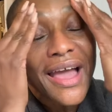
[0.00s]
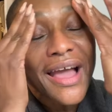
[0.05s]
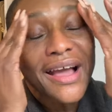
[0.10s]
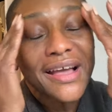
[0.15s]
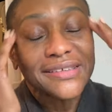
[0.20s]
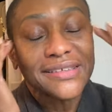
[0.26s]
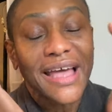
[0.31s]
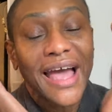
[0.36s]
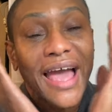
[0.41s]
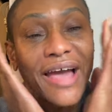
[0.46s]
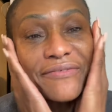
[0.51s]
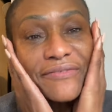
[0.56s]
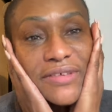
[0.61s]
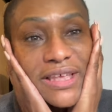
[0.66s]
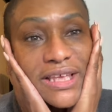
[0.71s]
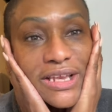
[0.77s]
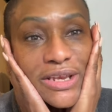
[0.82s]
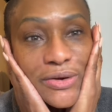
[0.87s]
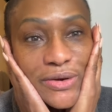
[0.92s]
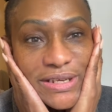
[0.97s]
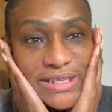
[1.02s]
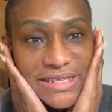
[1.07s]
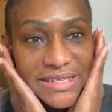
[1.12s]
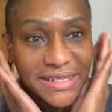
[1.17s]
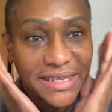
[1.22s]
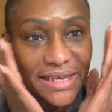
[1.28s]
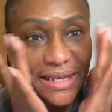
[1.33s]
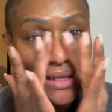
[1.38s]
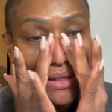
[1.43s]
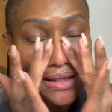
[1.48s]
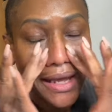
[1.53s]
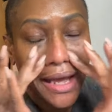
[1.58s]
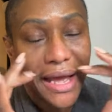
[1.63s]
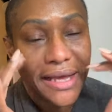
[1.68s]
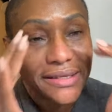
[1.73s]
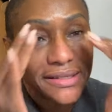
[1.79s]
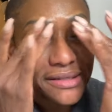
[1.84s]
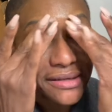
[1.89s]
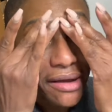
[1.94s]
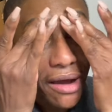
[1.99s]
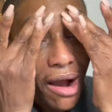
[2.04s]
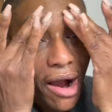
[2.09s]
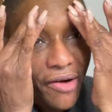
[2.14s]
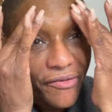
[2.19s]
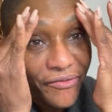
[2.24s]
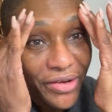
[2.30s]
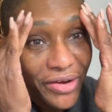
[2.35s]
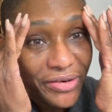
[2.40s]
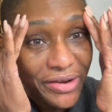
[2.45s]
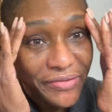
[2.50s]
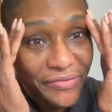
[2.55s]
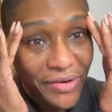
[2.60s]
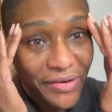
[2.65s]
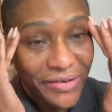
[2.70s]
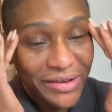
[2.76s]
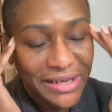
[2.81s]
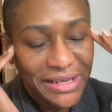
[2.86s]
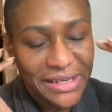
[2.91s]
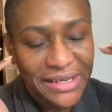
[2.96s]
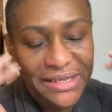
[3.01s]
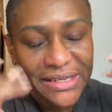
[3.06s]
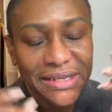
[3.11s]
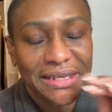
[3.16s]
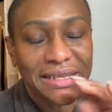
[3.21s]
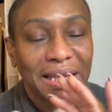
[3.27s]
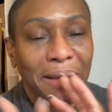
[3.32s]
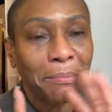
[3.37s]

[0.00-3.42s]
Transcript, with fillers: Because I have keloid skin. I scar very, very easily.